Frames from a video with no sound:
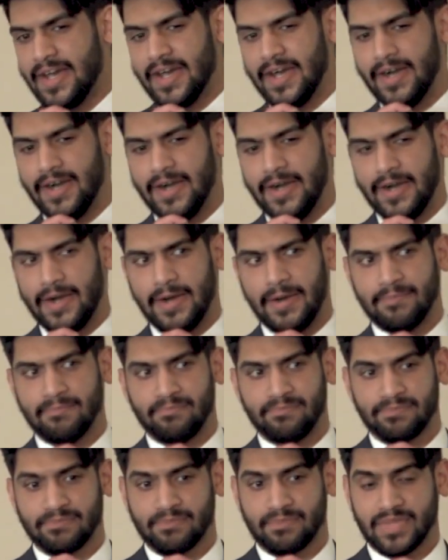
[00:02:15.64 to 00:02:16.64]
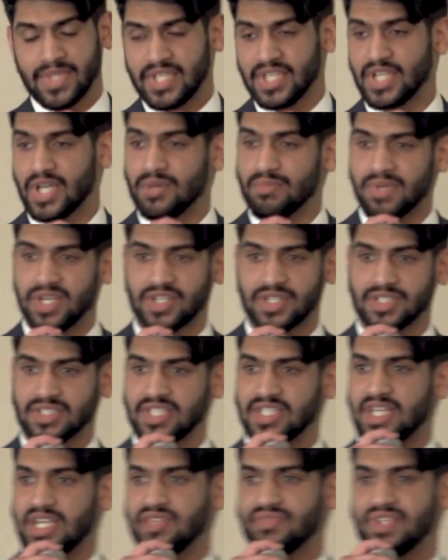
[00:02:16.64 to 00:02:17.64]
My
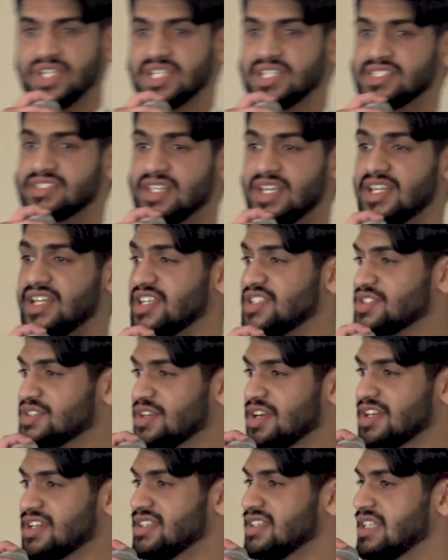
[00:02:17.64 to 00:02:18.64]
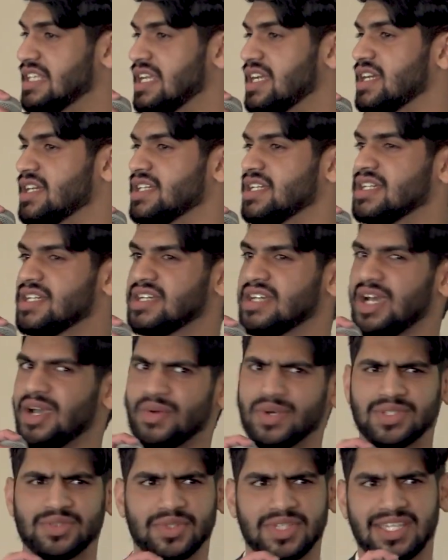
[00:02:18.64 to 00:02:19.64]
early life, like I said, I started in the area. I
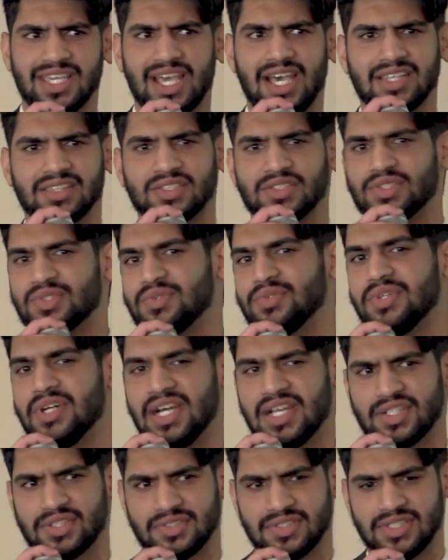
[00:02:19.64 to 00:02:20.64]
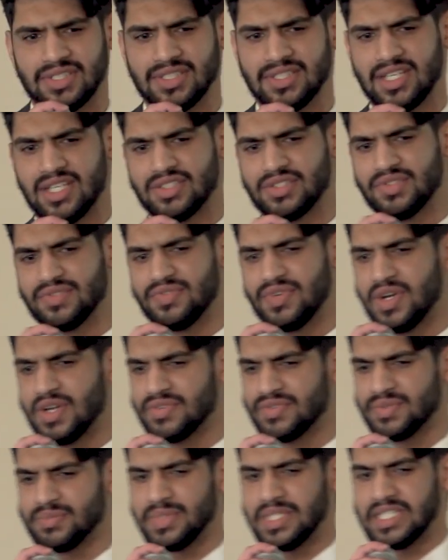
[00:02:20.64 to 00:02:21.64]
went to a Catholic school, actually, not too far
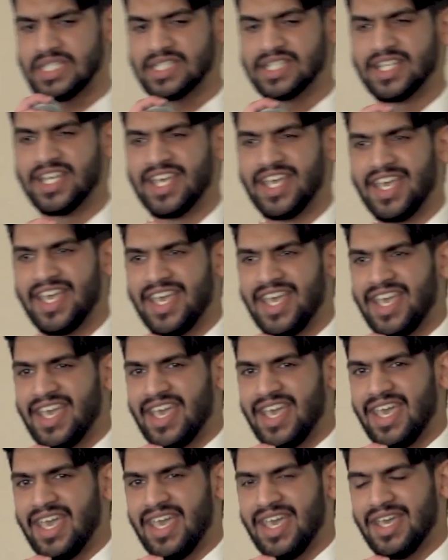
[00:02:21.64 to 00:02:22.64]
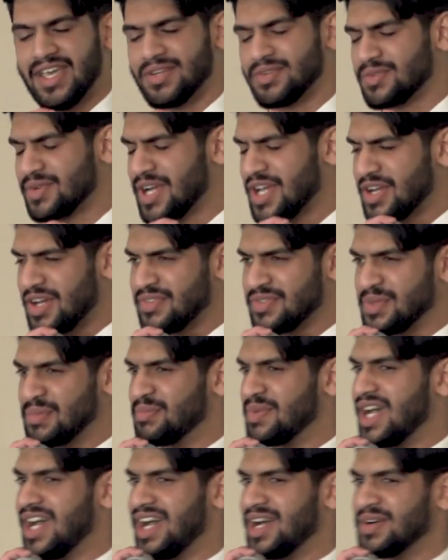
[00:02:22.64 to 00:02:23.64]
from here. And right off the
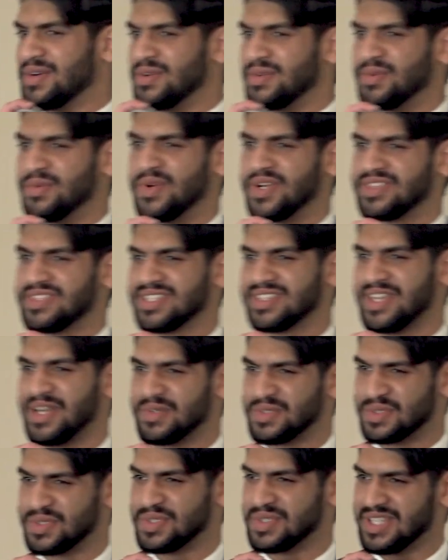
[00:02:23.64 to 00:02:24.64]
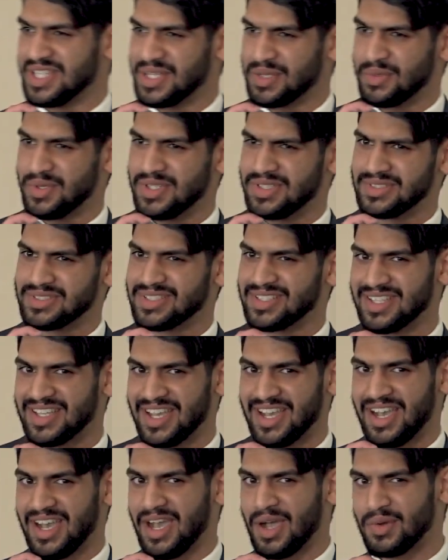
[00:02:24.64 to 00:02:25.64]
bat, one thing that was unique was
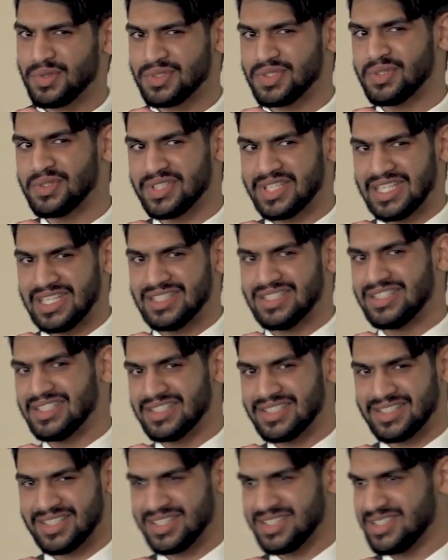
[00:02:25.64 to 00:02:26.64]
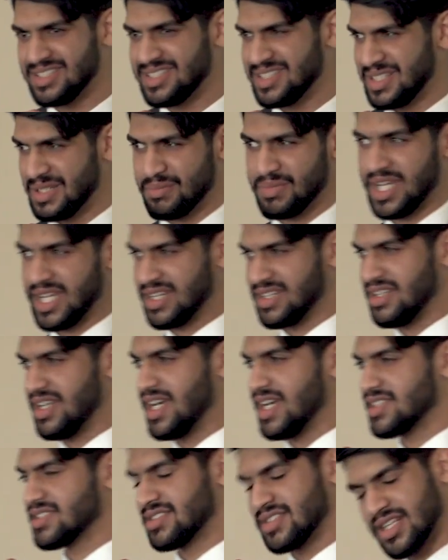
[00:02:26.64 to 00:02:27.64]
I was the only Indian kid in my
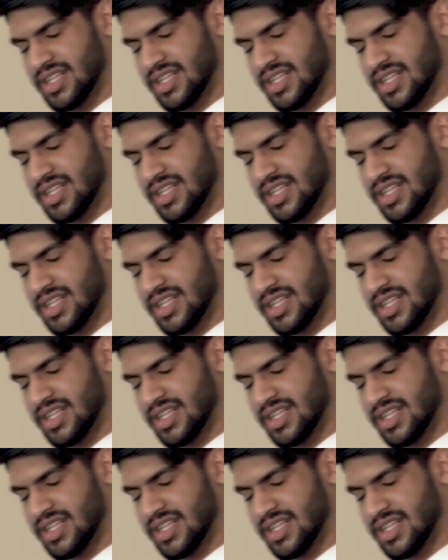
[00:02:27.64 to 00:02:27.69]
class.